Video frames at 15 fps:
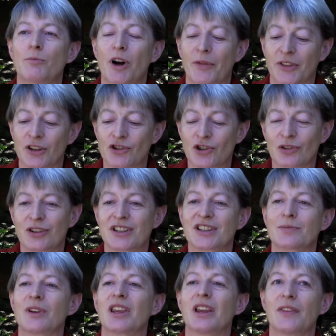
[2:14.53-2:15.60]
but the
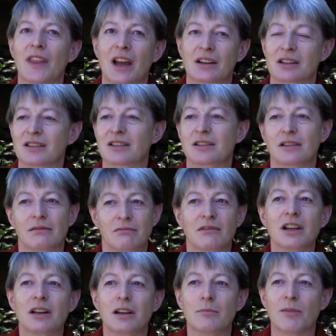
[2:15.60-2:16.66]
choice within that is still
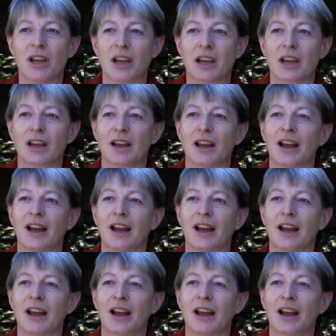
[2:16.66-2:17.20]
really big,